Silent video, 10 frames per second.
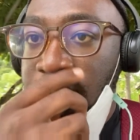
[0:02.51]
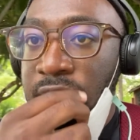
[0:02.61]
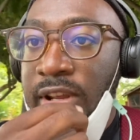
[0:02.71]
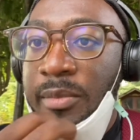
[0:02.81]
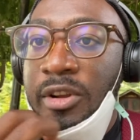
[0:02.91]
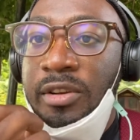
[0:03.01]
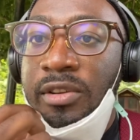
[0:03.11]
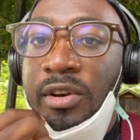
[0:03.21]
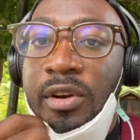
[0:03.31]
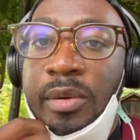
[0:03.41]
Today I'm going to
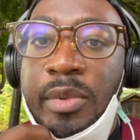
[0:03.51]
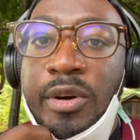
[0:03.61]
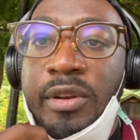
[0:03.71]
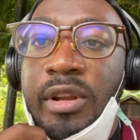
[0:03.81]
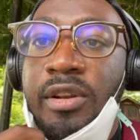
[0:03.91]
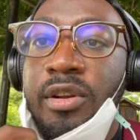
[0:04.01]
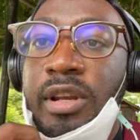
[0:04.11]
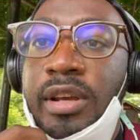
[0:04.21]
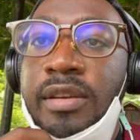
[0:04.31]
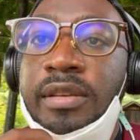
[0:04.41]
talk about
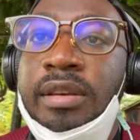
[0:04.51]
another